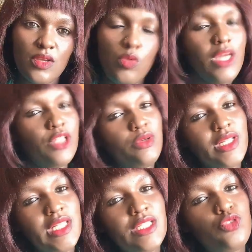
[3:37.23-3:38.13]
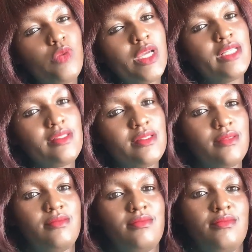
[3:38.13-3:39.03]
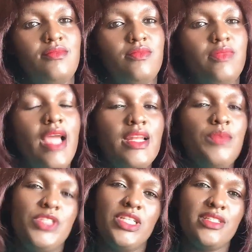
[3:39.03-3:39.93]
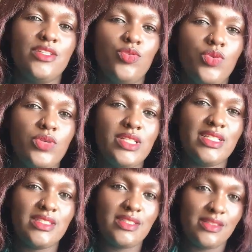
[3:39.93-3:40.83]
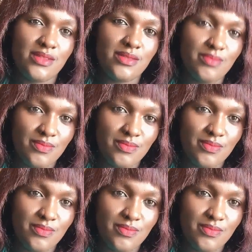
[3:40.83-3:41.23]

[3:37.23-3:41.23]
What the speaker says: Why do we need to wait and appreciate the gone, the deceased?